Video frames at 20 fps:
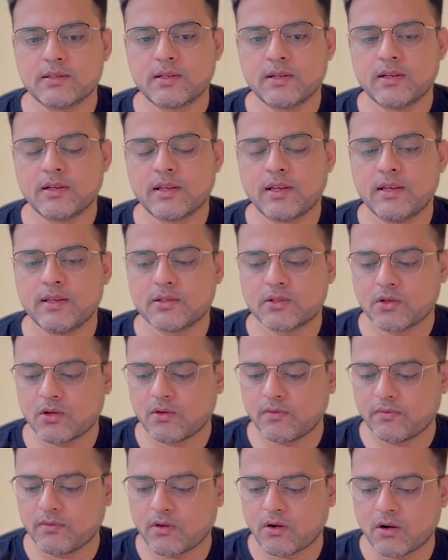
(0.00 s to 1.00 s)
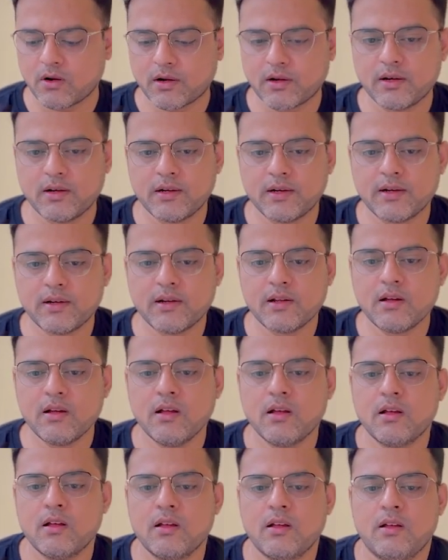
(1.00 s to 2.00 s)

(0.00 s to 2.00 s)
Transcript: in case of ordinal data,